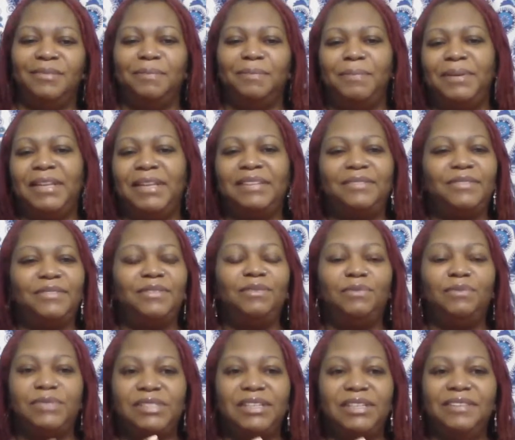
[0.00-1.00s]
But
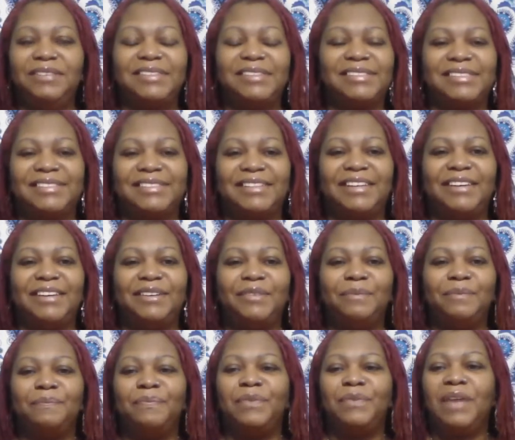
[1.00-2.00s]
seriously,
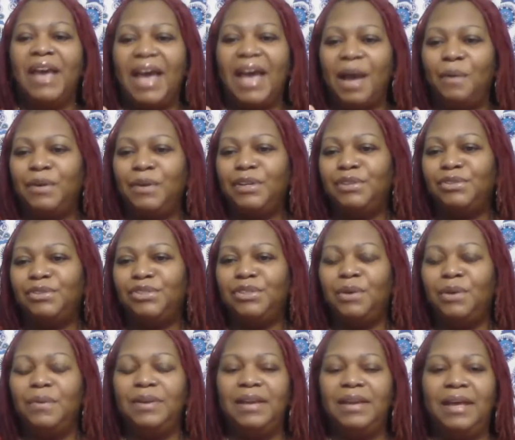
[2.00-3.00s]
how are you
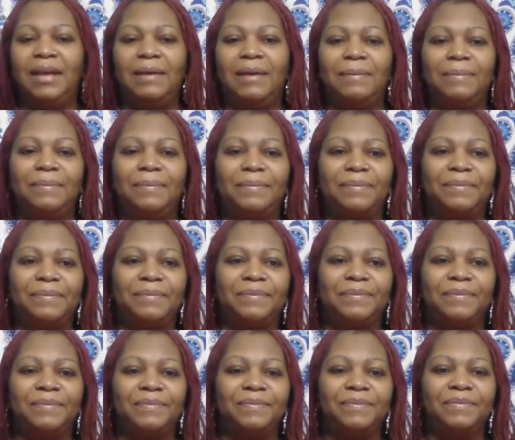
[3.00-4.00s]
showing up?
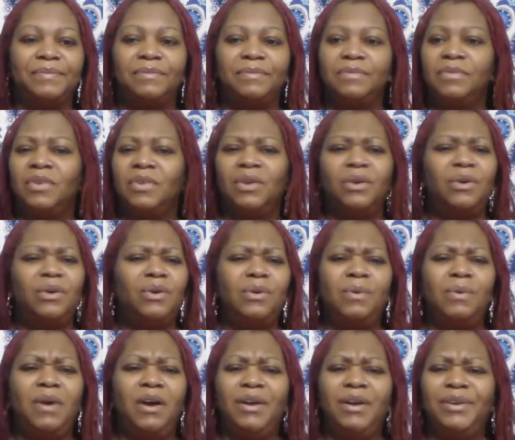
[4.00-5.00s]

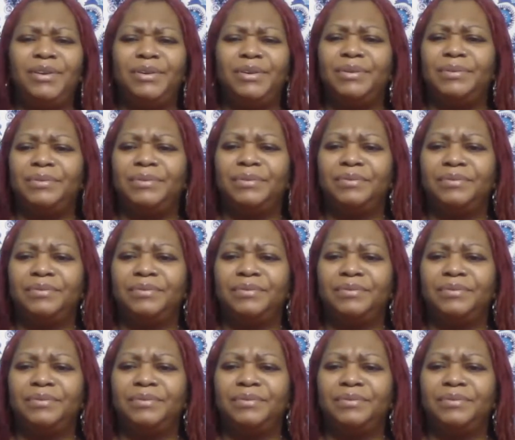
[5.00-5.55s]
Who are you?